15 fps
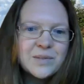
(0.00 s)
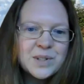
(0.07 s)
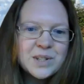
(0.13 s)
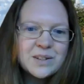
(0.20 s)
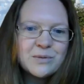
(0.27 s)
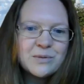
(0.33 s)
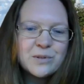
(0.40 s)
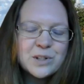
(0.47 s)
of
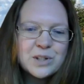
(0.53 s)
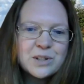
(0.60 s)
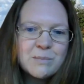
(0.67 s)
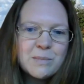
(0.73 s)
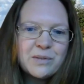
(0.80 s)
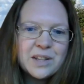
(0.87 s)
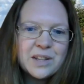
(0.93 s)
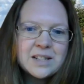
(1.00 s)
some
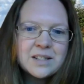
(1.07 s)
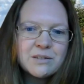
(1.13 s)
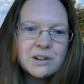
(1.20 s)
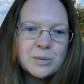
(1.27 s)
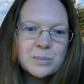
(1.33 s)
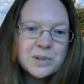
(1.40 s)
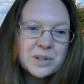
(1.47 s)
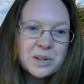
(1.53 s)
of these
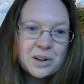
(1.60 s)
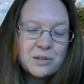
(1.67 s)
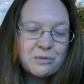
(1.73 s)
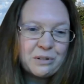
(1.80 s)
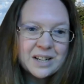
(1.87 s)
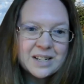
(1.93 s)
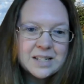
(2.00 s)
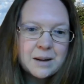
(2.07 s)
groups,
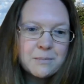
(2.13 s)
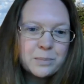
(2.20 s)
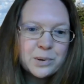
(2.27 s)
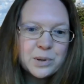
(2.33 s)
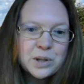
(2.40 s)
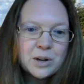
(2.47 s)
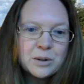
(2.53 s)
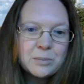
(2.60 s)
for
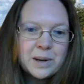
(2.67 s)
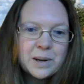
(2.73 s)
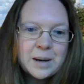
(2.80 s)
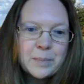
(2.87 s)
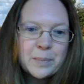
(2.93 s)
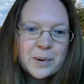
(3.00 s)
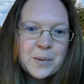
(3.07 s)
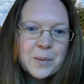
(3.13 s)
example, young
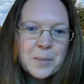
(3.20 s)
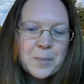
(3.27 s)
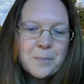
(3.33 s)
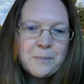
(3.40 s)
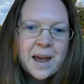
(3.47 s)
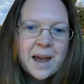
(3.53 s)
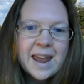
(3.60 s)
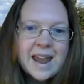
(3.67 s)
people,
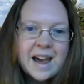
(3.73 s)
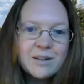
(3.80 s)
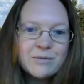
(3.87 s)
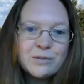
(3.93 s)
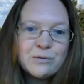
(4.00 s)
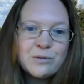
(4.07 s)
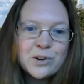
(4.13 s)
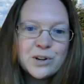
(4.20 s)
may have
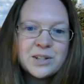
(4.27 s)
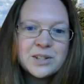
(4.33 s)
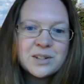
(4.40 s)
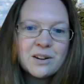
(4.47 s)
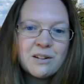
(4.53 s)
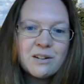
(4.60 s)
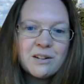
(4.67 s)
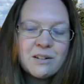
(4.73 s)
a
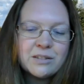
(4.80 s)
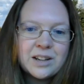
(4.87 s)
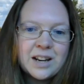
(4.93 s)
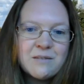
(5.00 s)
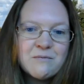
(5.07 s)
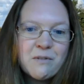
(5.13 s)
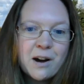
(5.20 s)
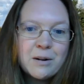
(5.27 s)
voice
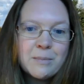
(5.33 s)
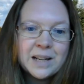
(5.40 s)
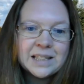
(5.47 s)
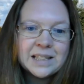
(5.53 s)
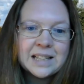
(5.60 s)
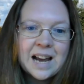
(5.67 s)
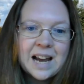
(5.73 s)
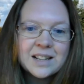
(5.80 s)
on
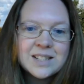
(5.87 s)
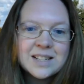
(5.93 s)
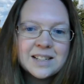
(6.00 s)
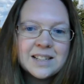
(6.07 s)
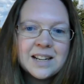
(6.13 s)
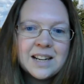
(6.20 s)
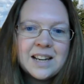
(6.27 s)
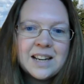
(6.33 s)
environmental
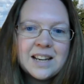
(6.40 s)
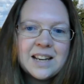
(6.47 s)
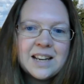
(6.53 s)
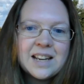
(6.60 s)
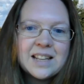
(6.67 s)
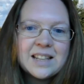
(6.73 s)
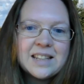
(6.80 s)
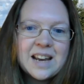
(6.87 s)
action,
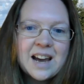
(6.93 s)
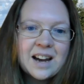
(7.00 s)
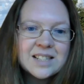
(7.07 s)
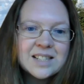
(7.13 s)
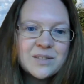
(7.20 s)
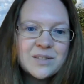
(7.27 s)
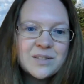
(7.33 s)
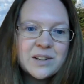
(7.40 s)
the
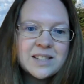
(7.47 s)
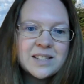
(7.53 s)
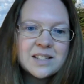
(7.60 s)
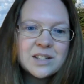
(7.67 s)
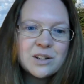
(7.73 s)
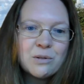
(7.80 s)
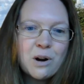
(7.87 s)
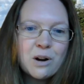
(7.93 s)

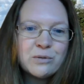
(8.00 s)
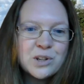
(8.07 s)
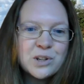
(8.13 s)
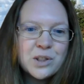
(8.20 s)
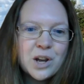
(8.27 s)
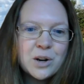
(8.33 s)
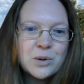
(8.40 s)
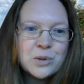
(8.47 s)
activists are often
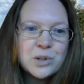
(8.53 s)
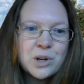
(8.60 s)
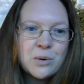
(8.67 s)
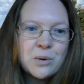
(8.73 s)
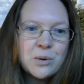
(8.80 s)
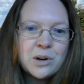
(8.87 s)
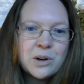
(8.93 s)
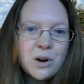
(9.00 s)
those who
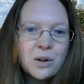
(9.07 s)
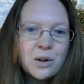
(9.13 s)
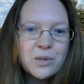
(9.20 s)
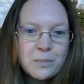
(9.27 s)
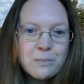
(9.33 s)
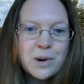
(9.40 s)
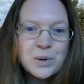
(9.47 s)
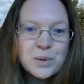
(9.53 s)
are not the
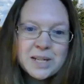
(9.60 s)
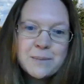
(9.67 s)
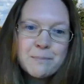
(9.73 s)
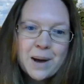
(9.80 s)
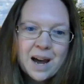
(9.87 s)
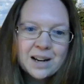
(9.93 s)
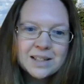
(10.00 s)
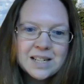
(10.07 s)
most
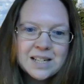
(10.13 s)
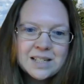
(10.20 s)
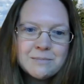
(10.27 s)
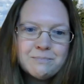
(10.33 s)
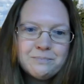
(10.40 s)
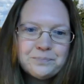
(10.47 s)
impacted.